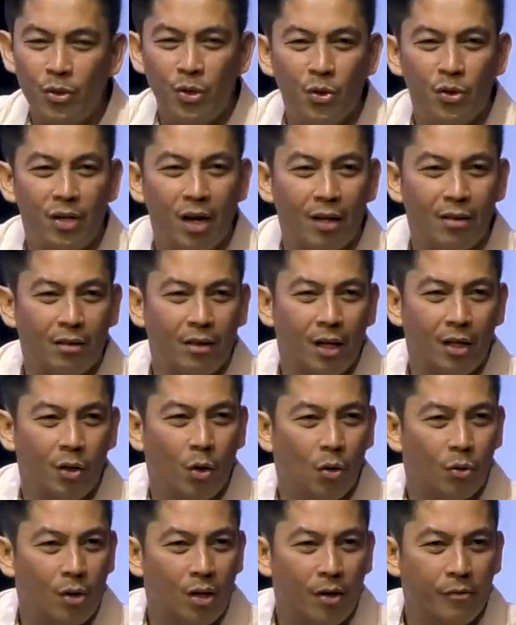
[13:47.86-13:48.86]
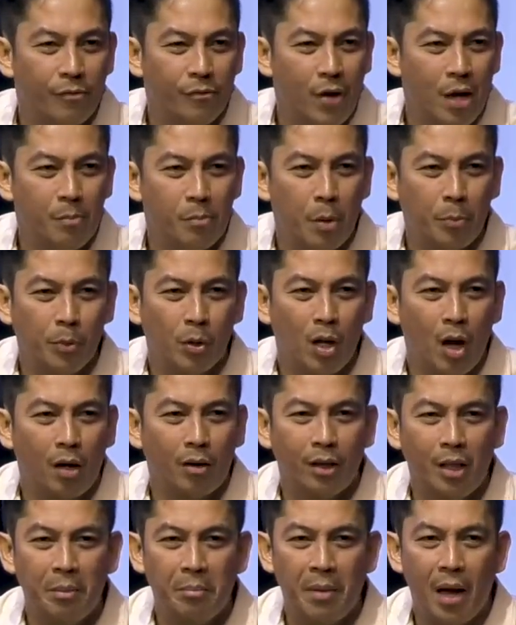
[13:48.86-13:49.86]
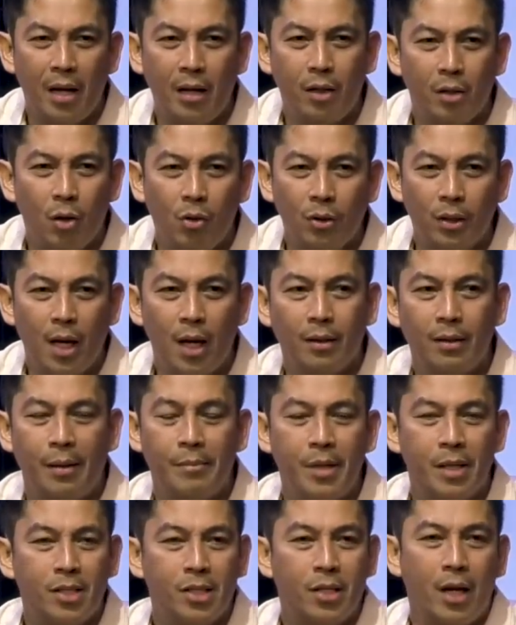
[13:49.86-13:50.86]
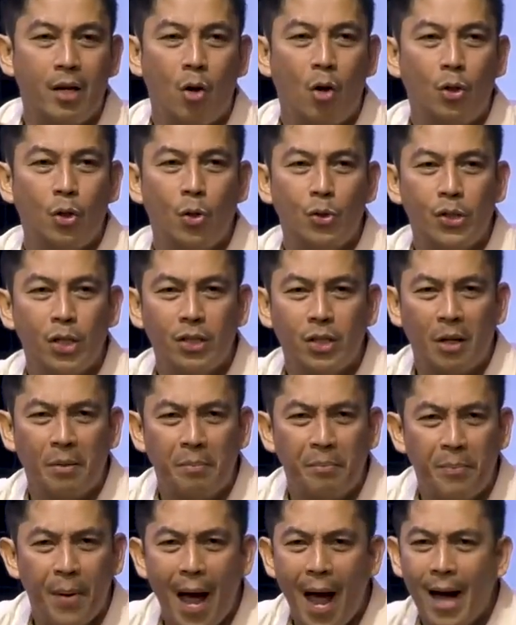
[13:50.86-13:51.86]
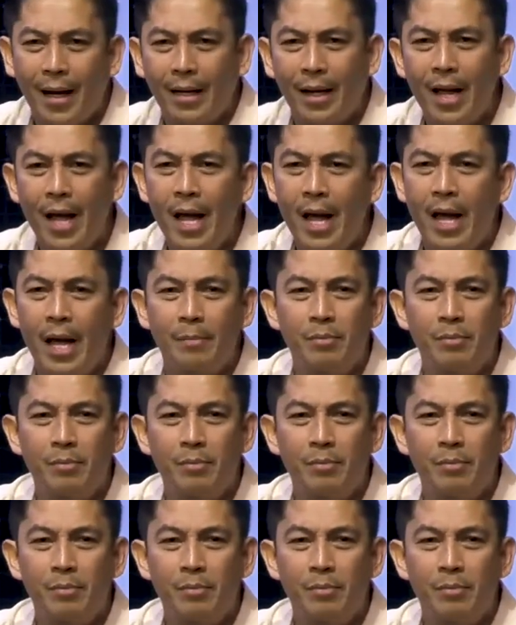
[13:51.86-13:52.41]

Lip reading: When you get there, you already have fame, popularity, money, and all that. I'm not saying all those things are bad.